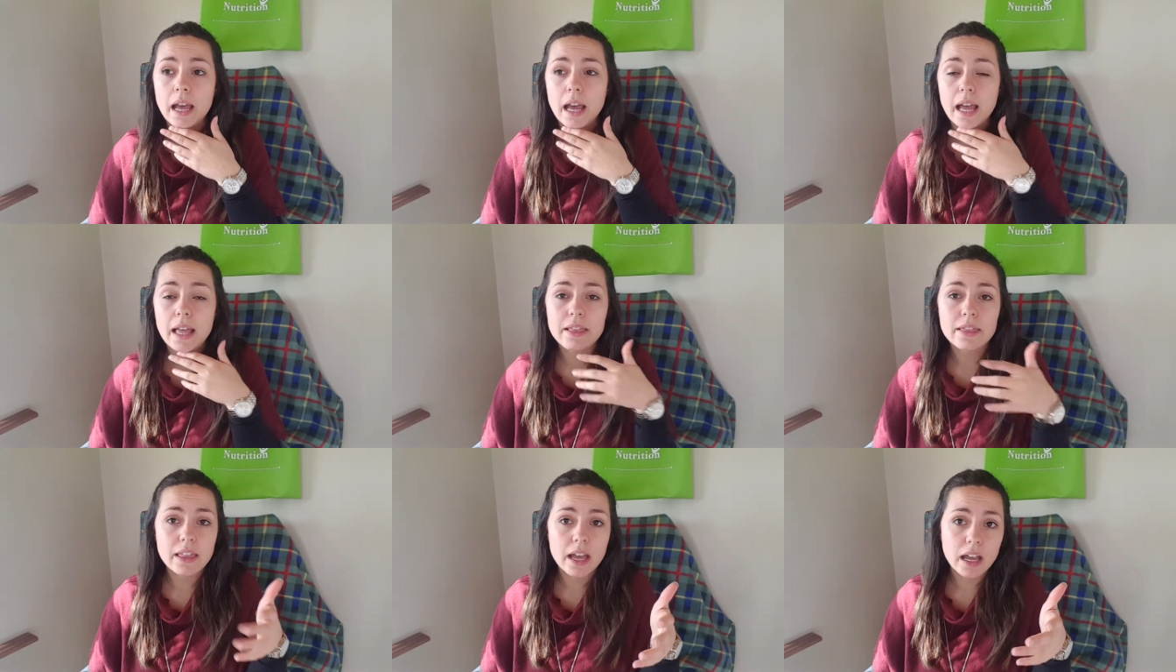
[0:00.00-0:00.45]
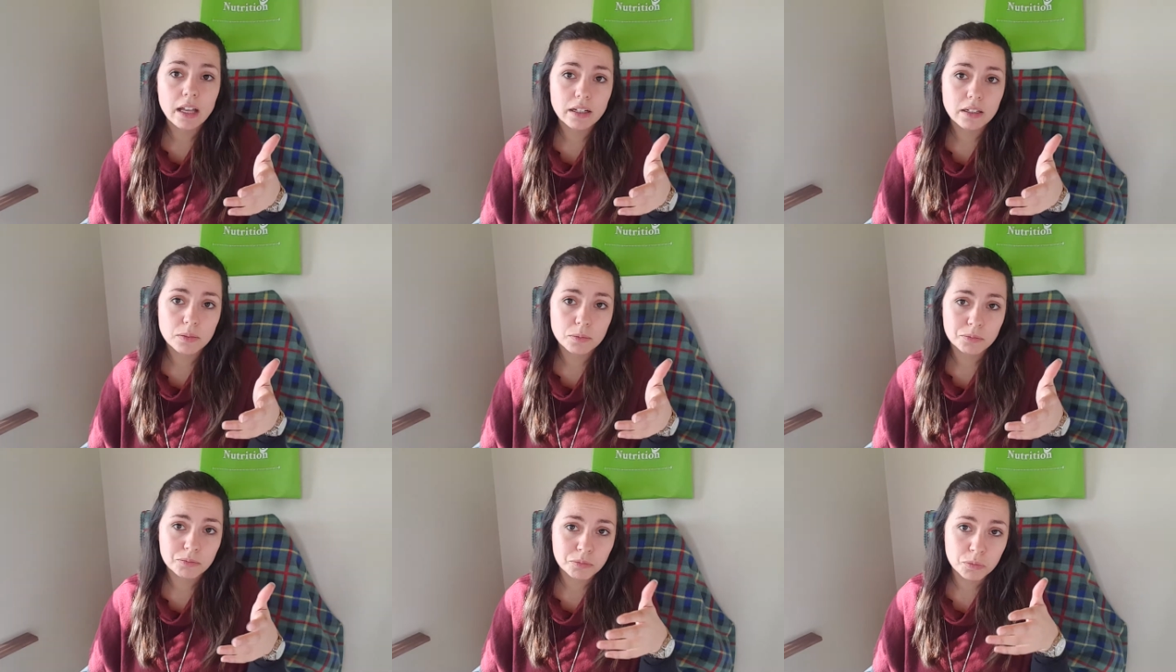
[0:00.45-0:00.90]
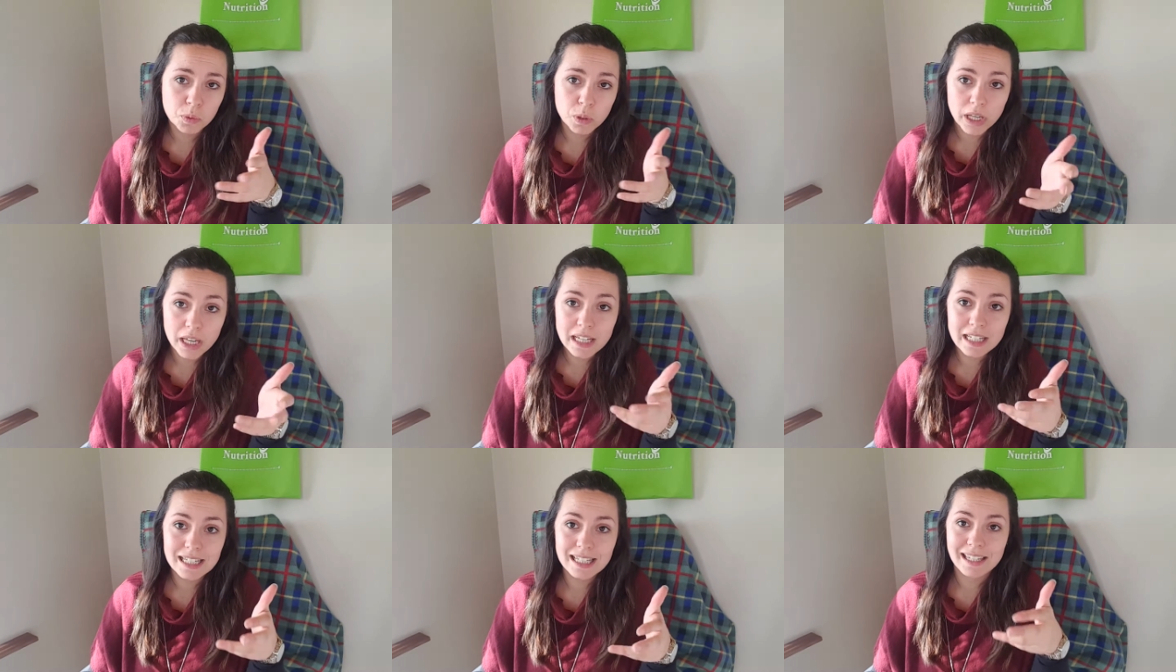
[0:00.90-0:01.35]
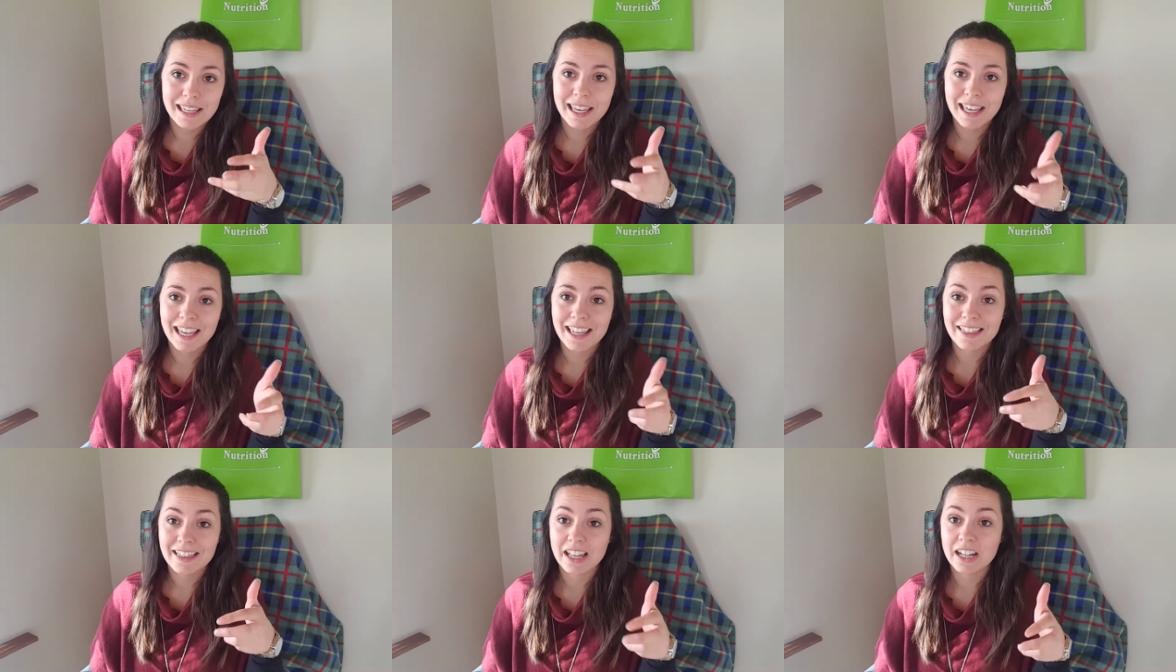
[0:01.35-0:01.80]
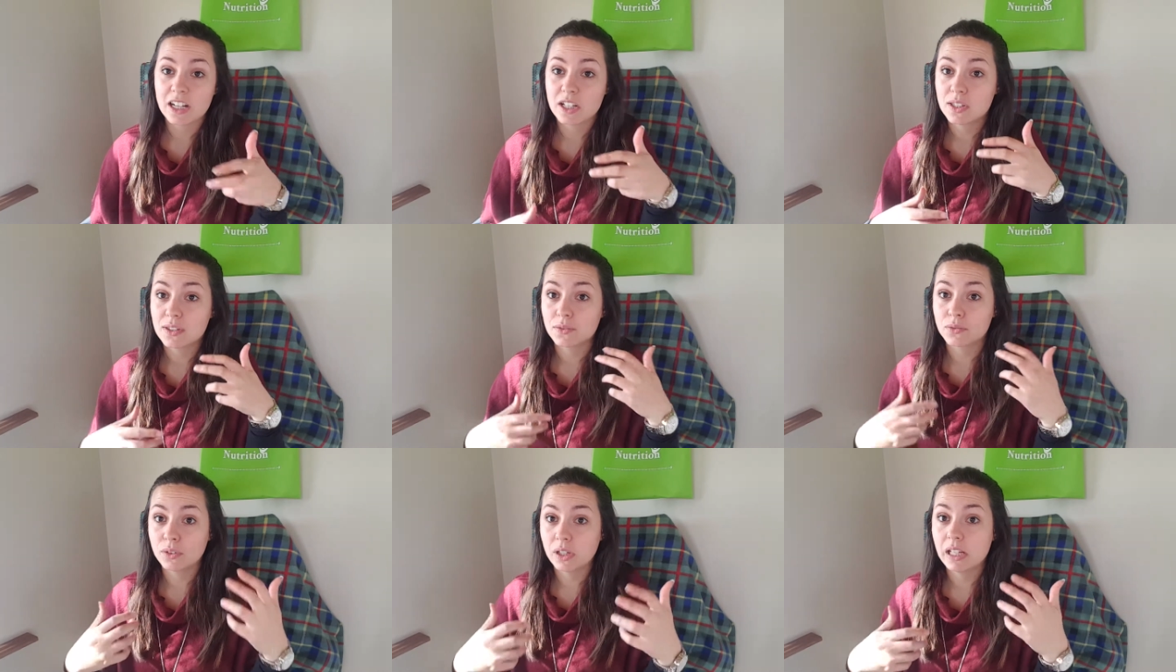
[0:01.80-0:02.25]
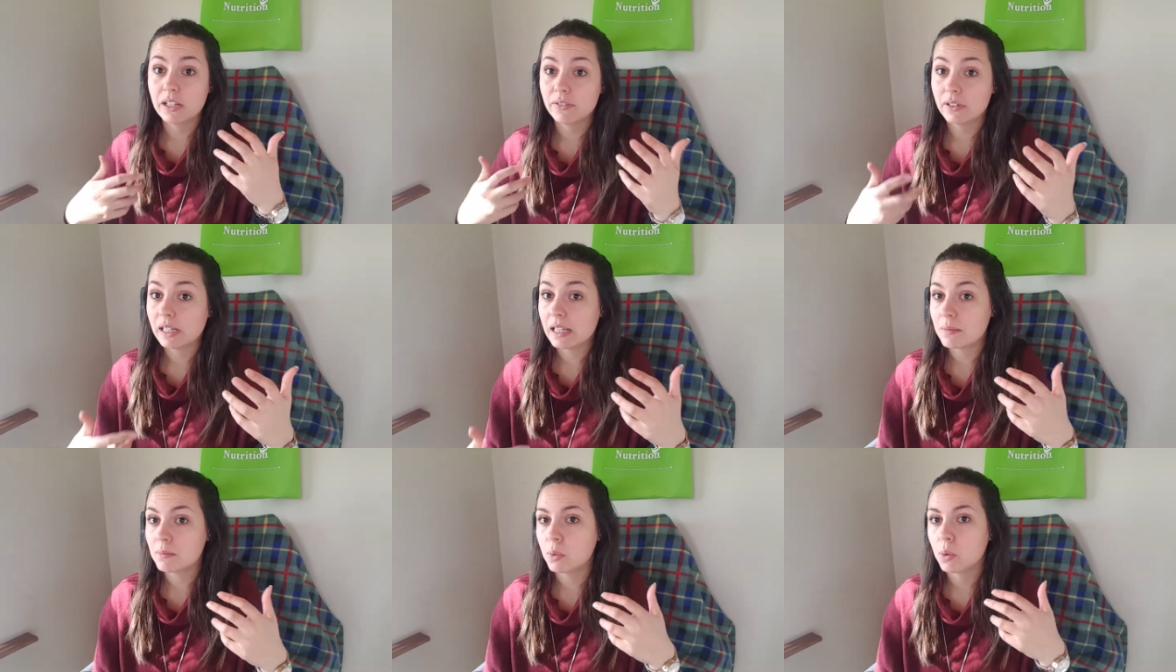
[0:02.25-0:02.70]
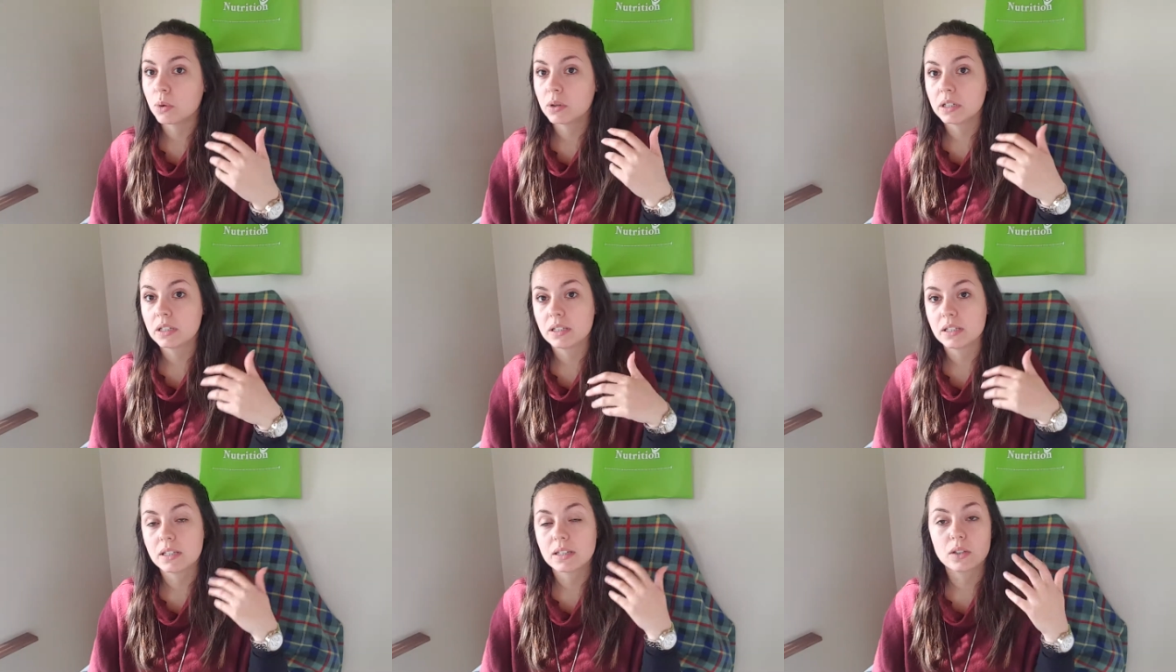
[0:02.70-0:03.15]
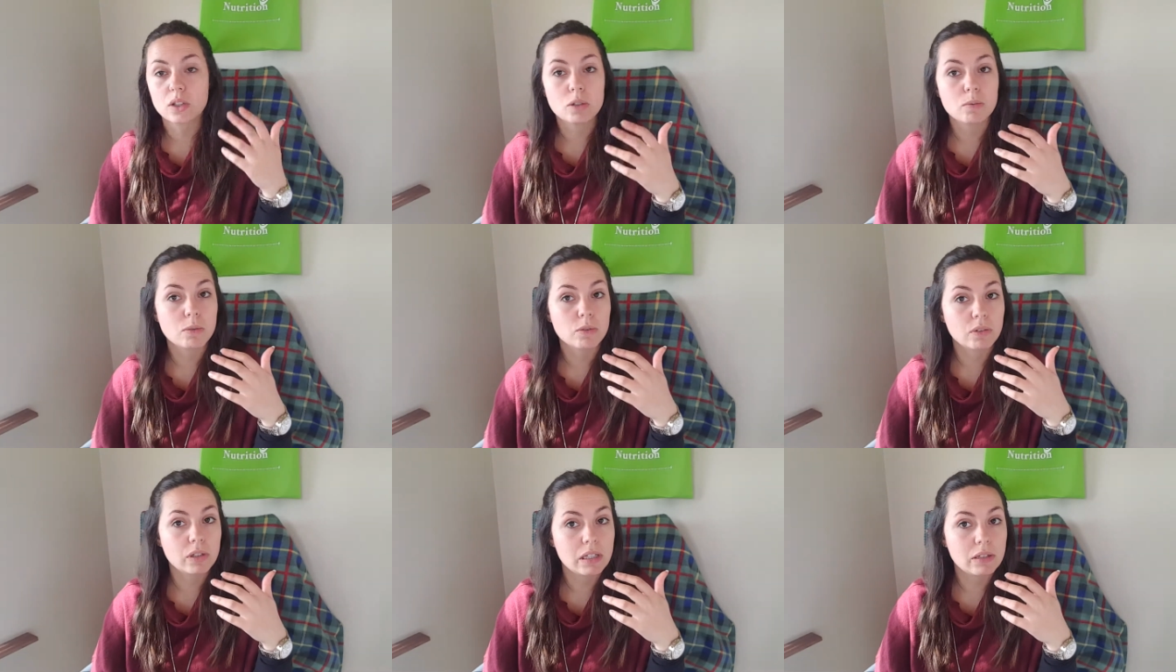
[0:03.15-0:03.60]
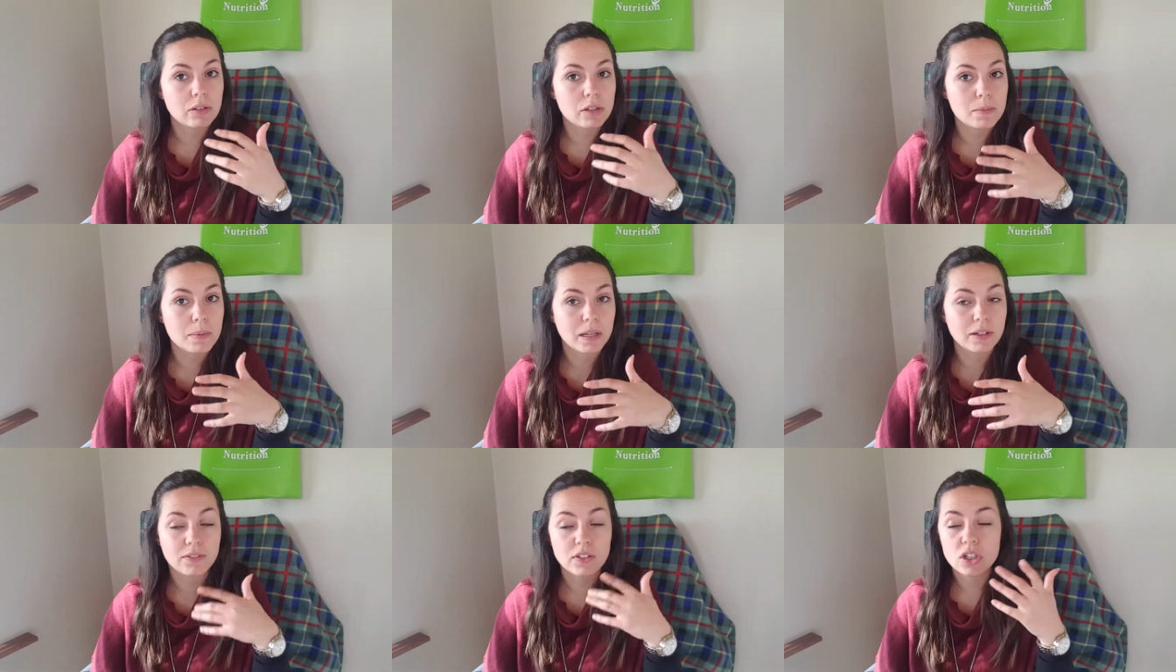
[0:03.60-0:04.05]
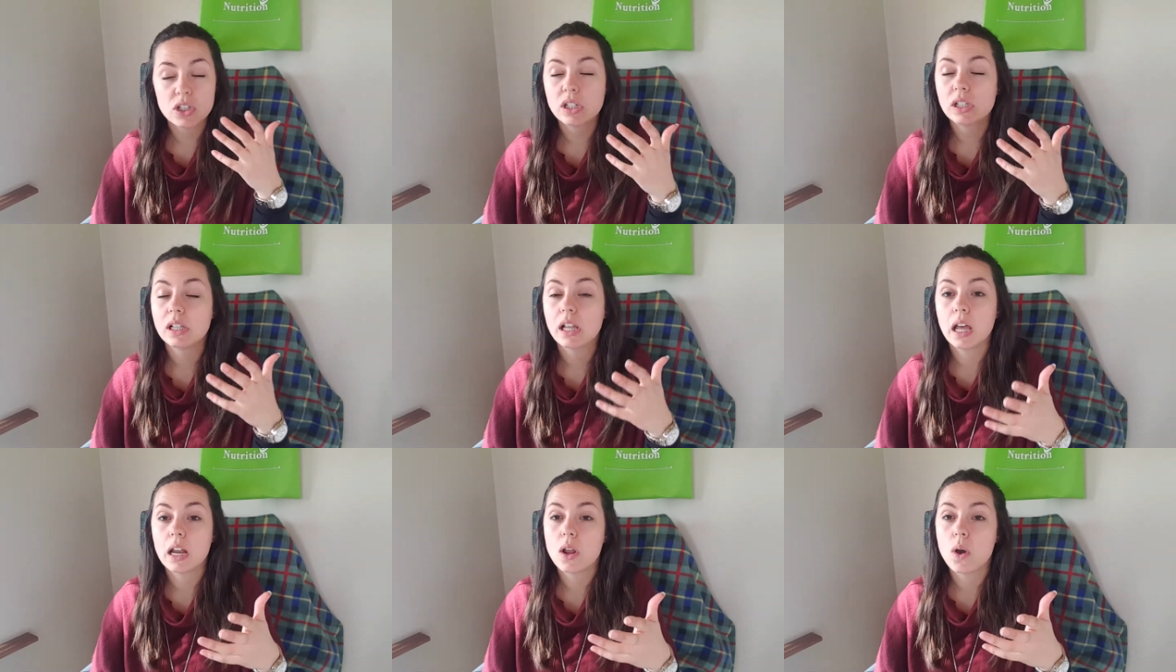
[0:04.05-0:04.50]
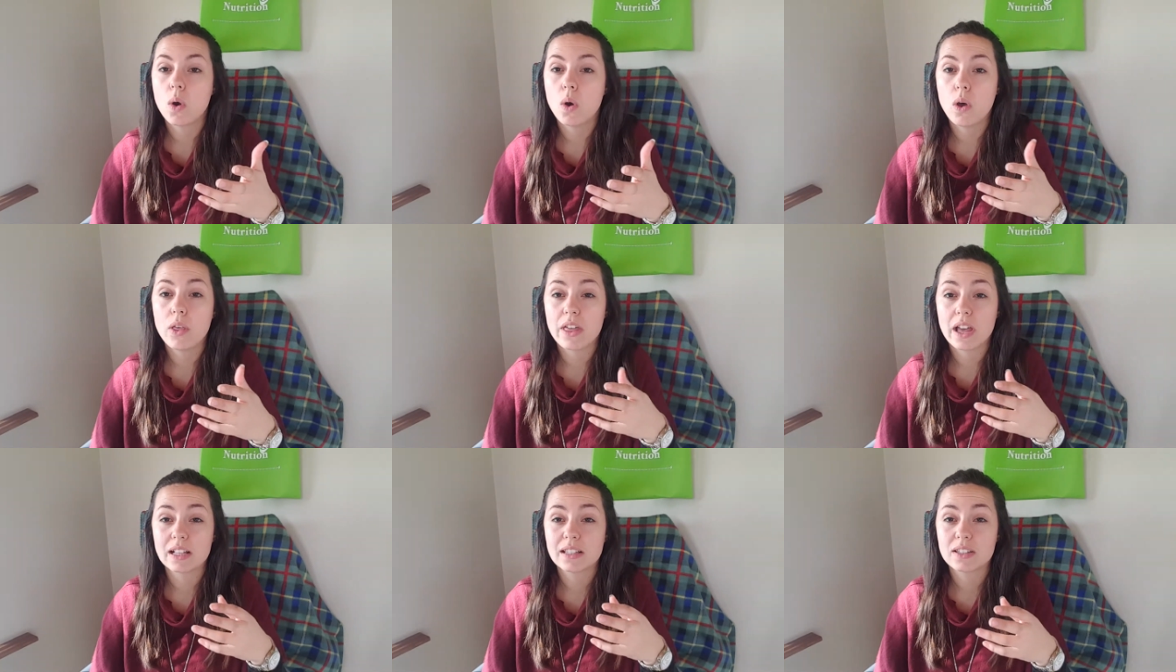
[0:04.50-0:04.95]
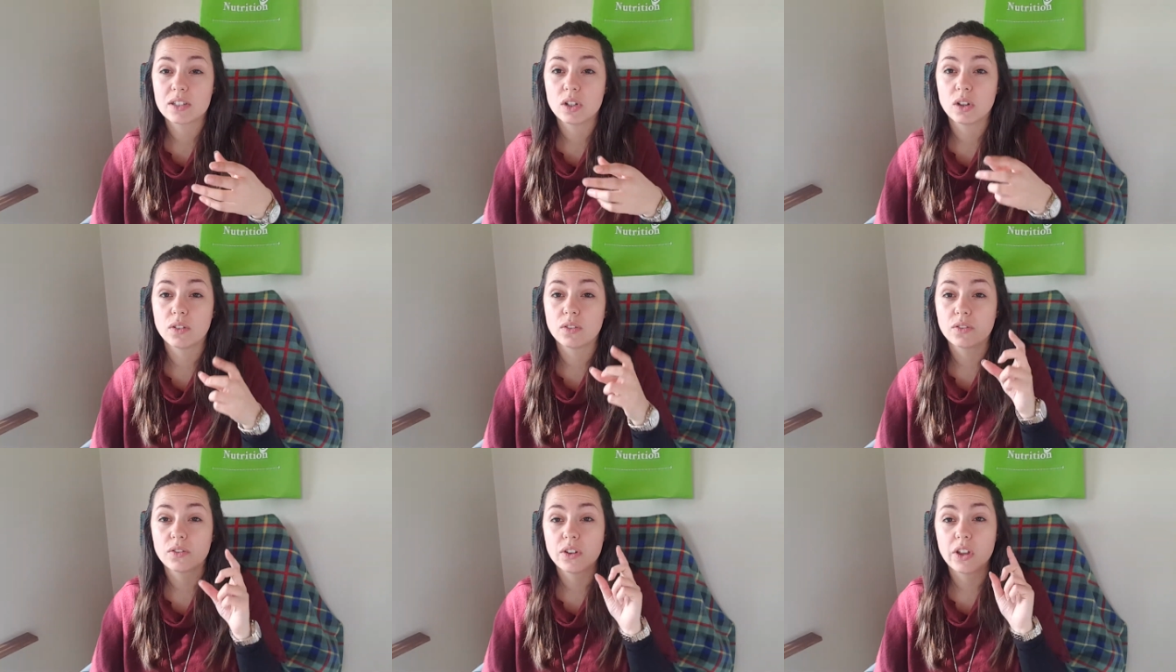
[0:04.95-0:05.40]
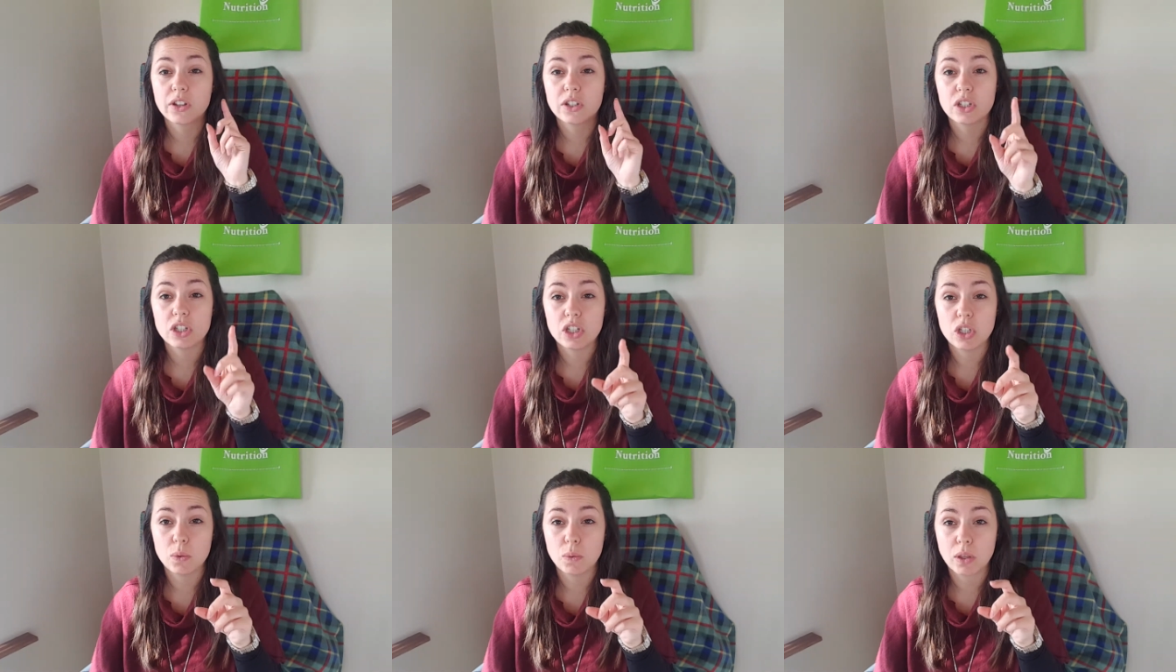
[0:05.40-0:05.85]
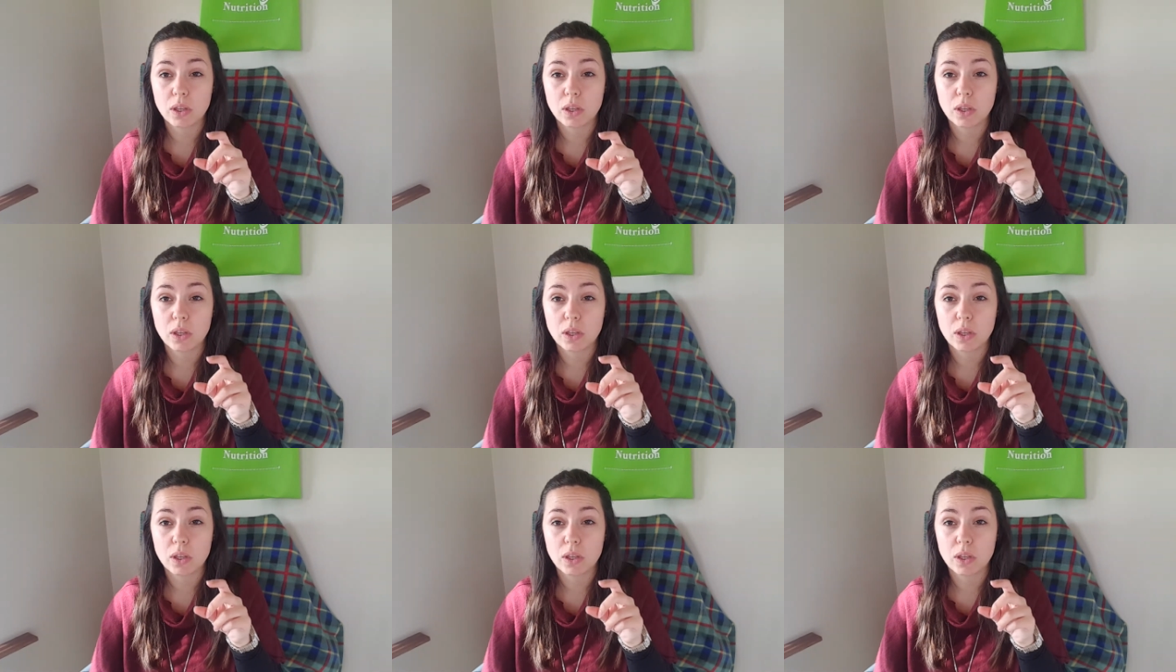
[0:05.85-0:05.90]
And that would indicate that it's really, really important, it's going to be really, really beneficial and all that stuff to you, the